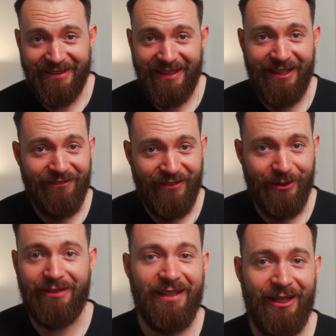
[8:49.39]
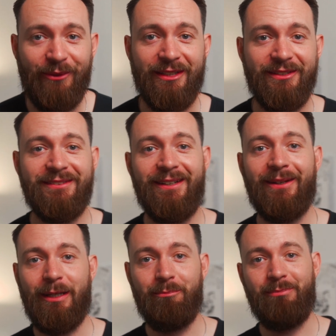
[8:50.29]
If you have any questions at
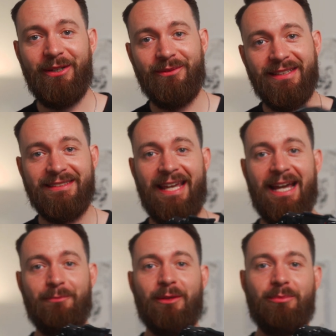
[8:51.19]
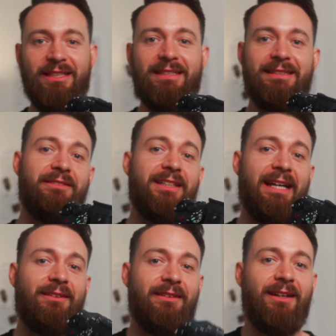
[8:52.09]
all about this camera, please leave it
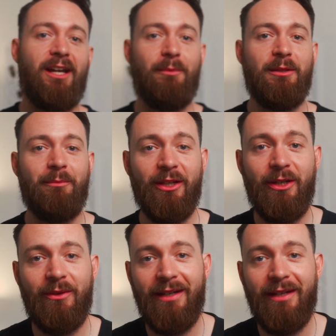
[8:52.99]
down in the comment below.